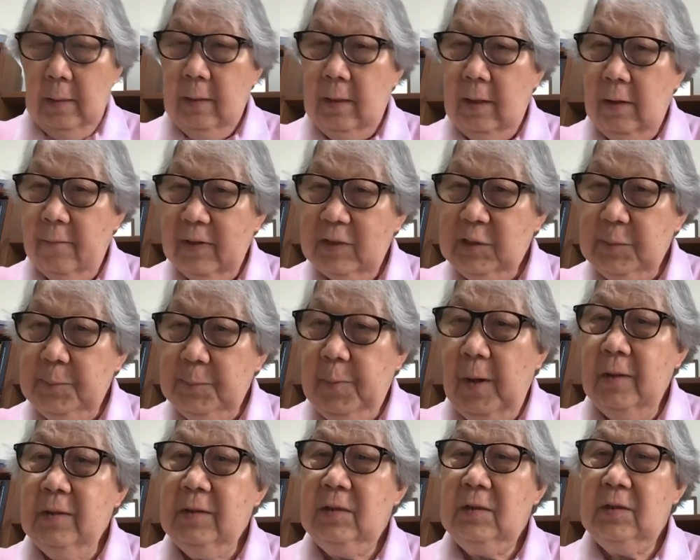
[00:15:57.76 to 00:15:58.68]
The
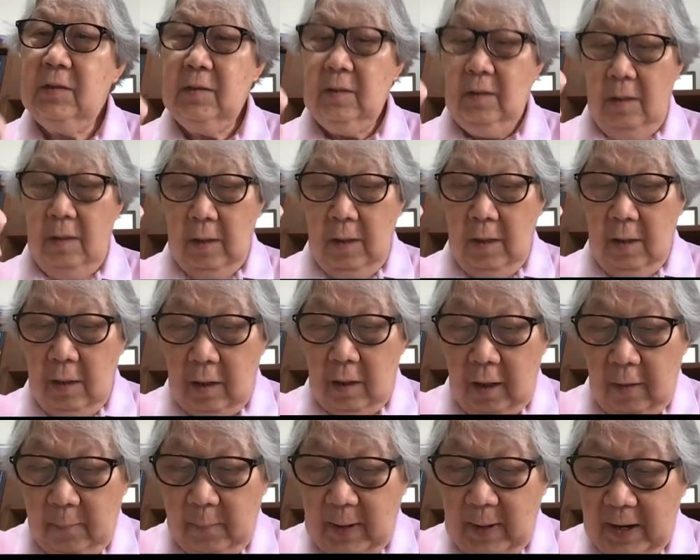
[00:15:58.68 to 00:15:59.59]
response
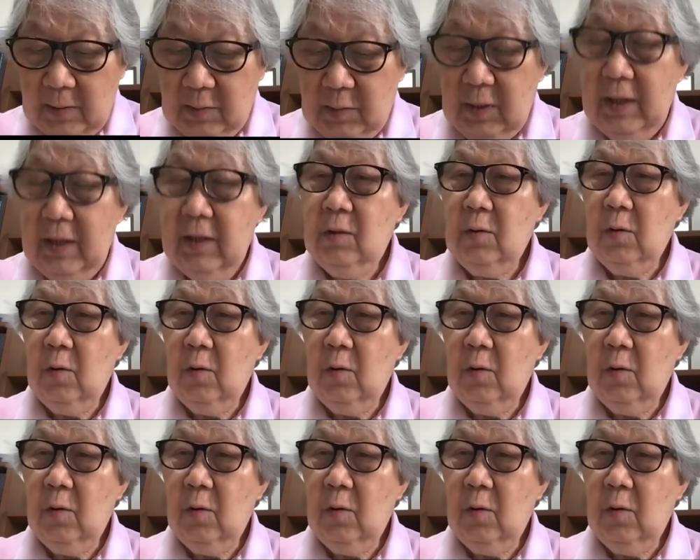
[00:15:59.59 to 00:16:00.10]
of ASEAN